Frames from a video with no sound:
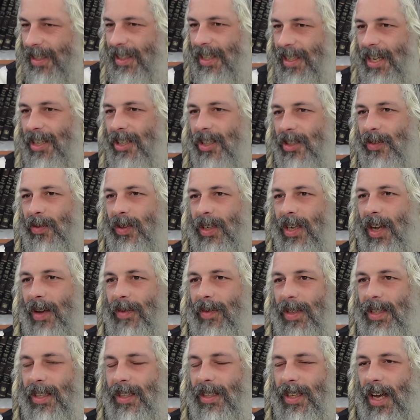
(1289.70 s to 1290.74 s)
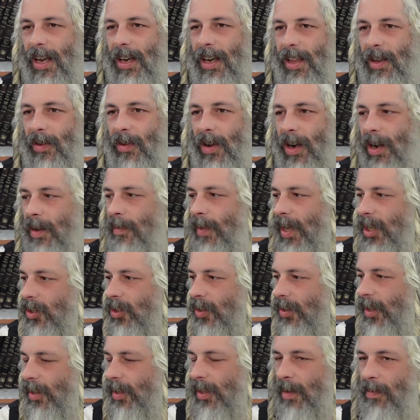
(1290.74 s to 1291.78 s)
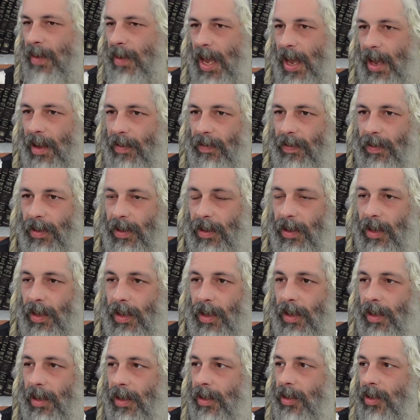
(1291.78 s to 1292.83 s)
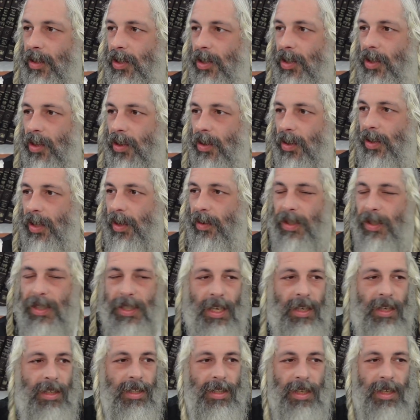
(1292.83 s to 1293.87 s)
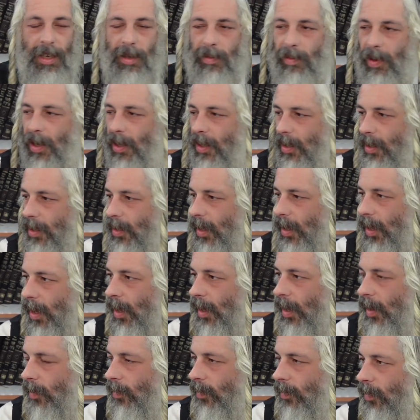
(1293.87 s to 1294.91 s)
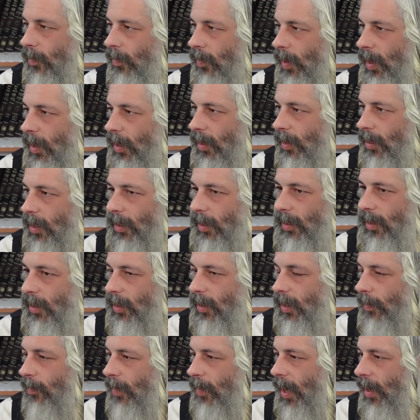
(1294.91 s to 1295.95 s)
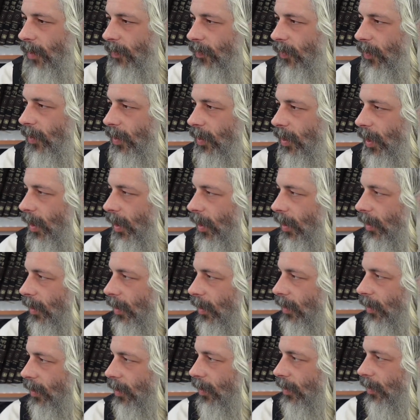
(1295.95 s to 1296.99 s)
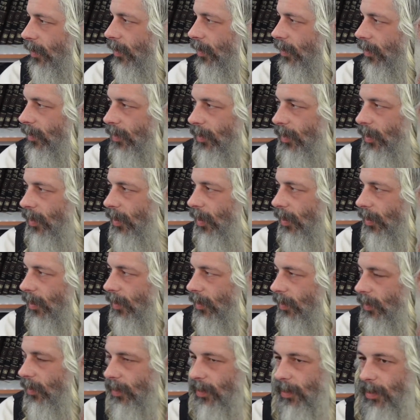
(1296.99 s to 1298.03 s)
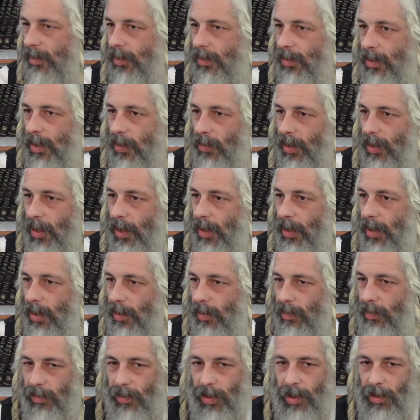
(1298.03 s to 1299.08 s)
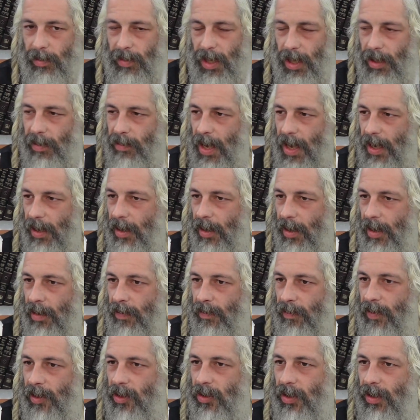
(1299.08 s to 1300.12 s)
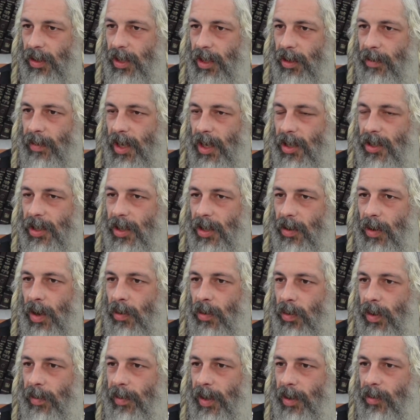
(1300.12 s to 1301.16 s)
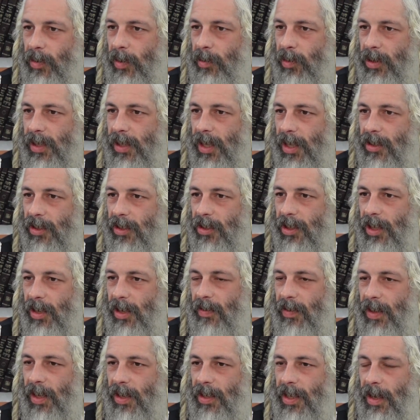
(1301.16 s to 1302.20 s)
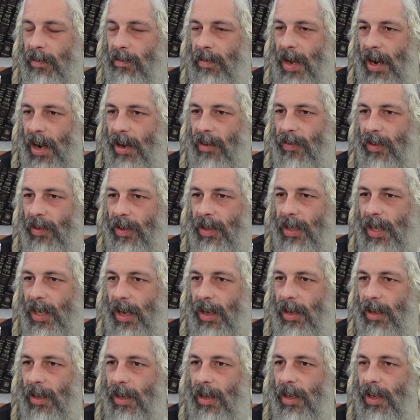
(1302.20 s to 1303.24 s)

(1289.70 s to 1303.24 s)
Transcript: sages would come into town, and they wanted to make sure that they behaved. Yeah. So they would say, does anybody want to legally get married for the day? You know, what does that mean? I don't they were gonna. What do you mean? Make an official legal marriage? So a woman would present herself, and they'd get married for the day,